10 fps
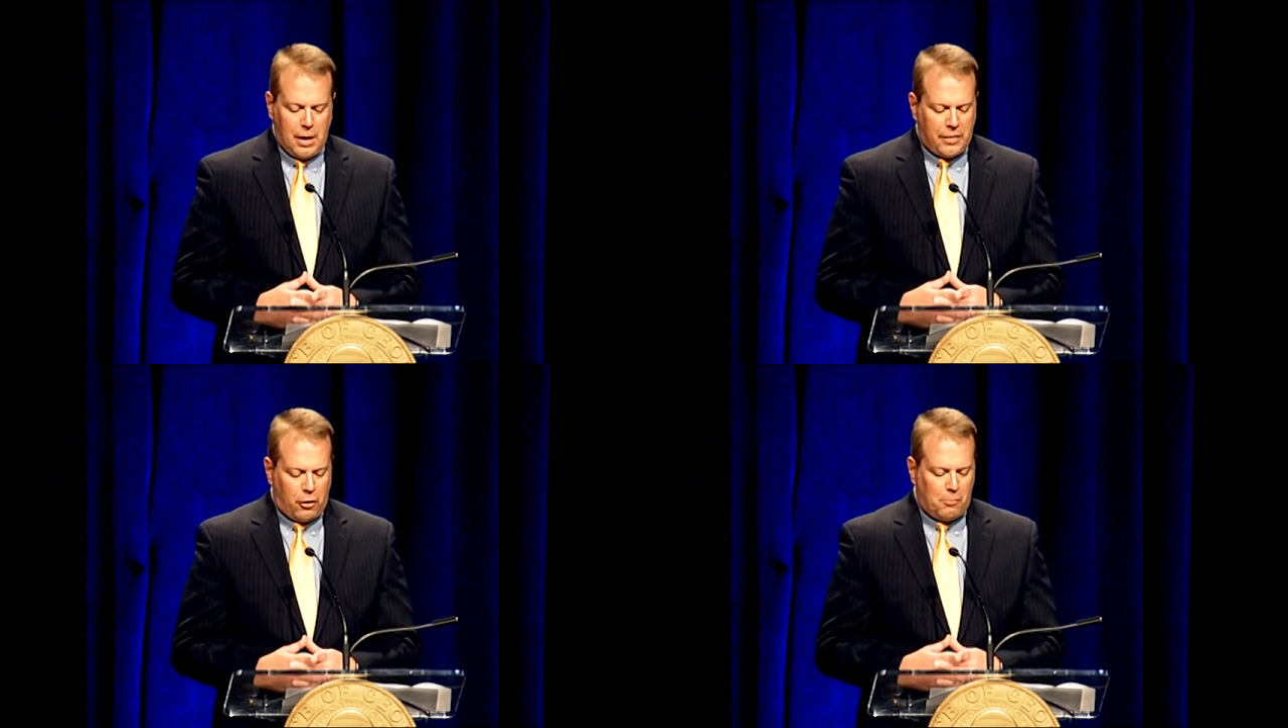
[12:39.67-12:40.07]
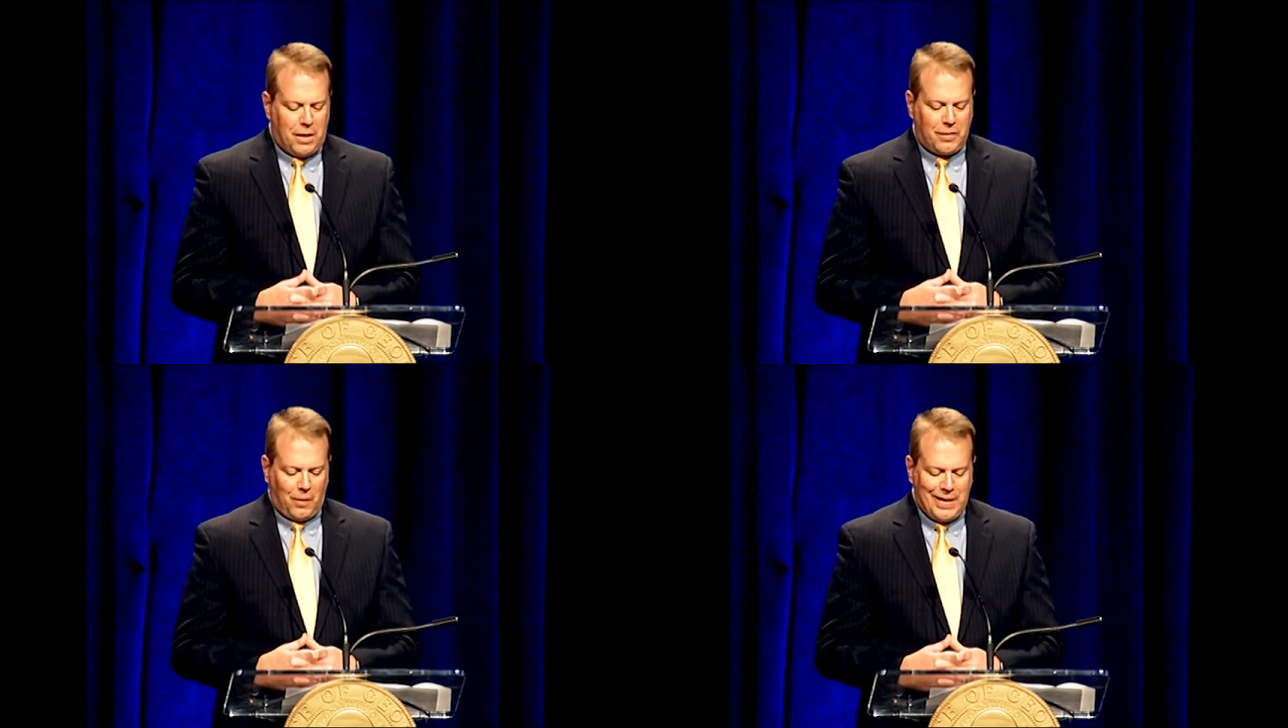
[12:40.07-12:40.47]
They're
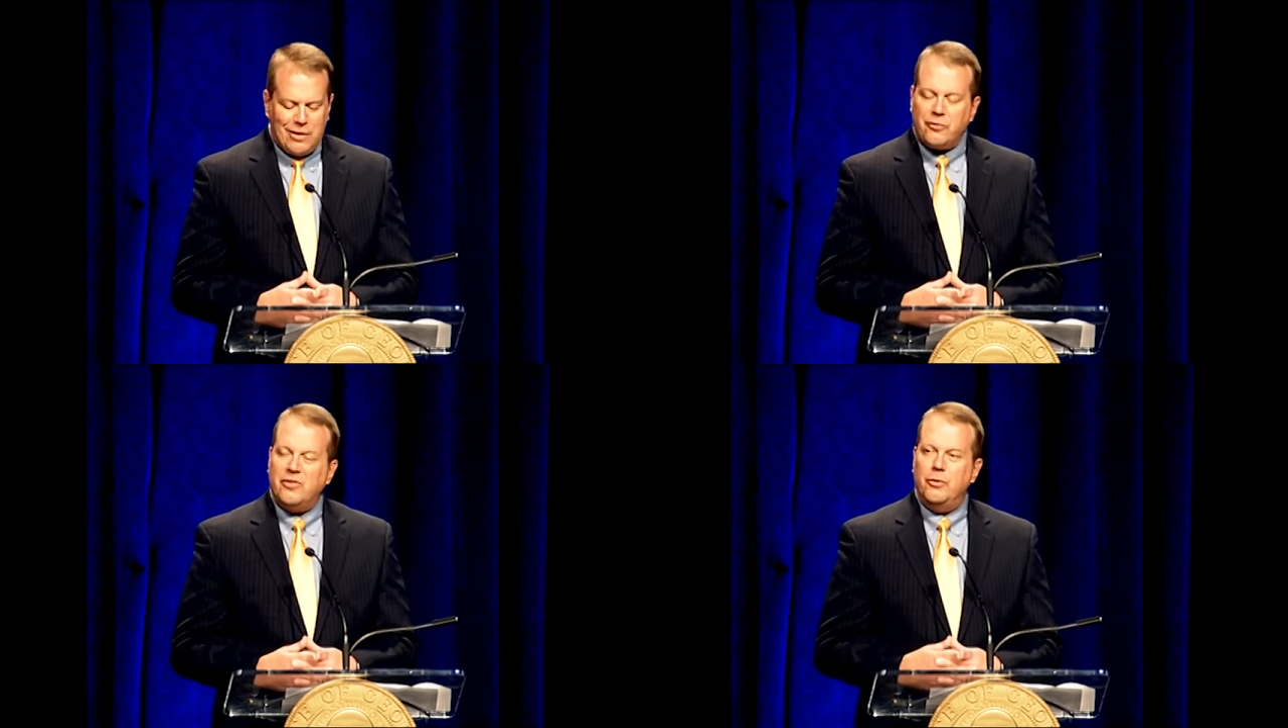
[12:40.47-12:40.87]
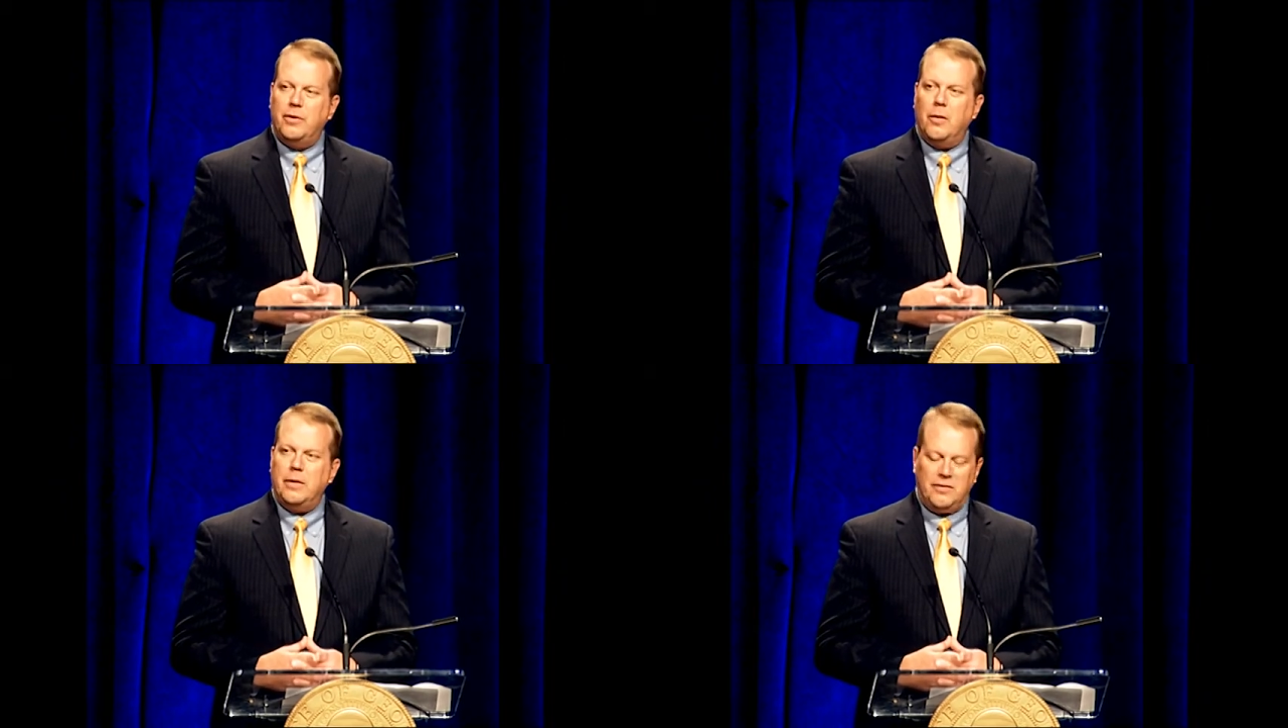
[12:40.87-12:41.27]
among the leaders in
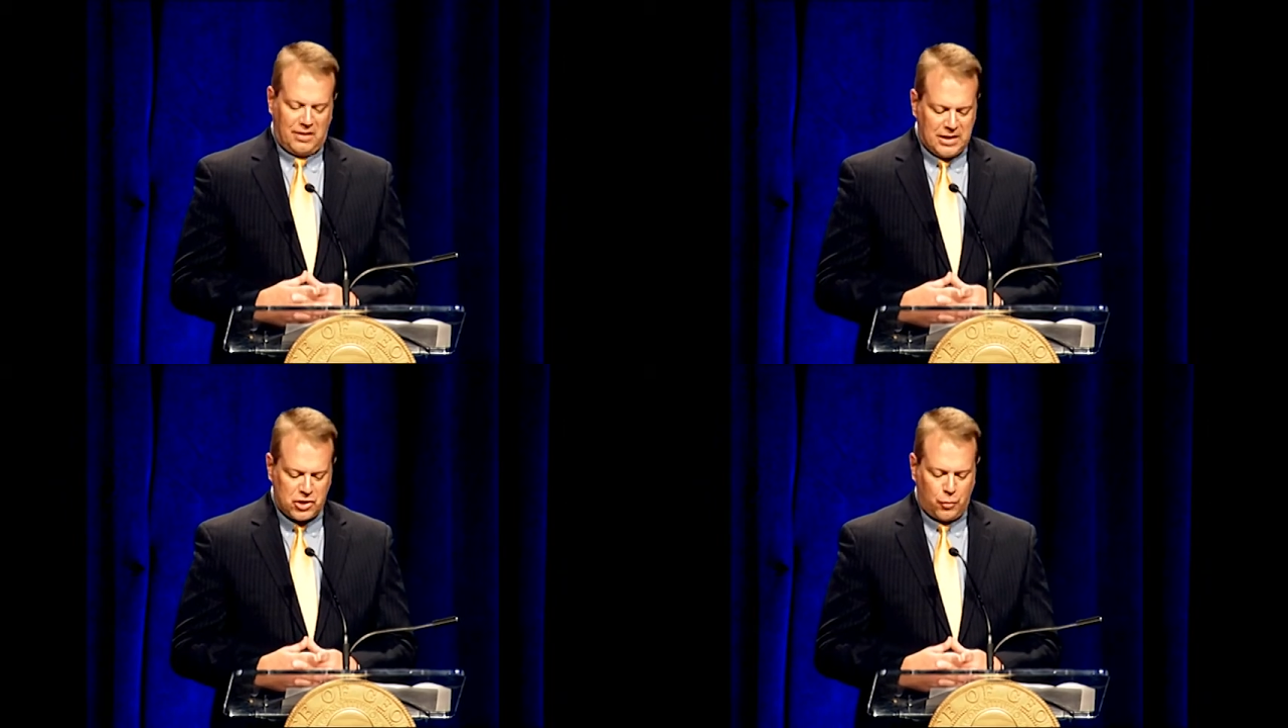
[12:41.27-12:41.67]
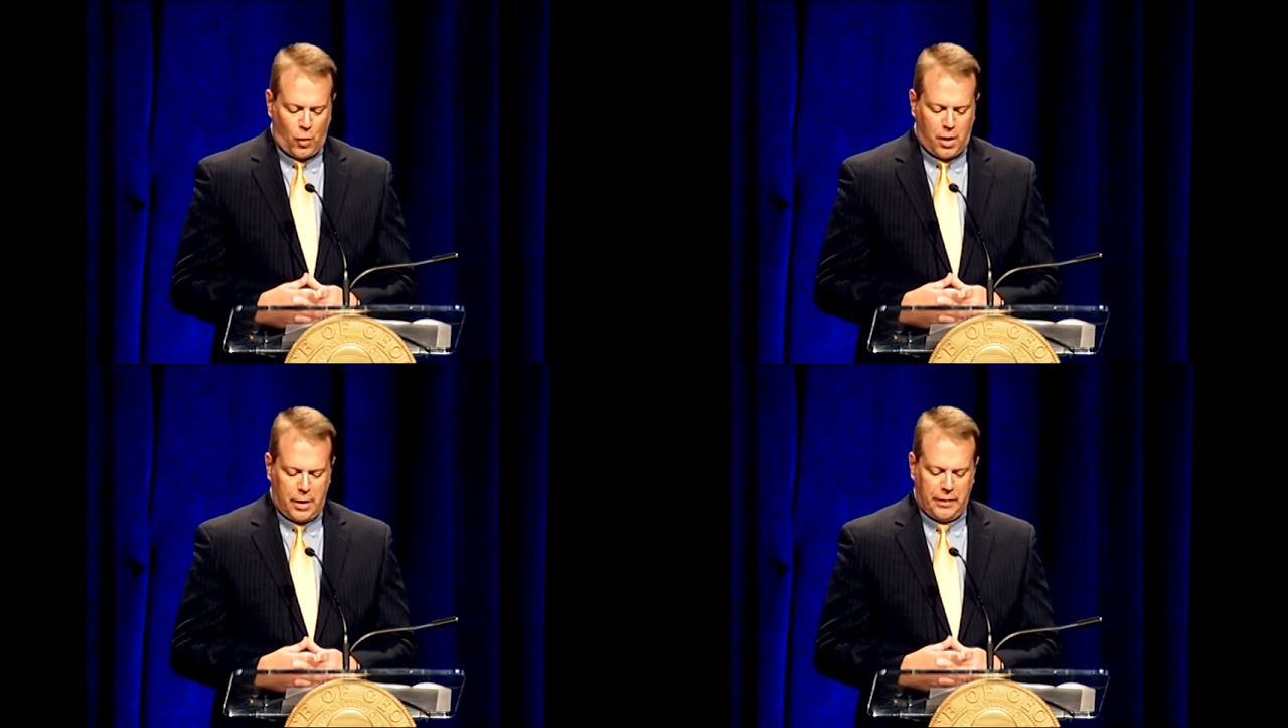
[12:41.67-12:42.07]
utilities nationwide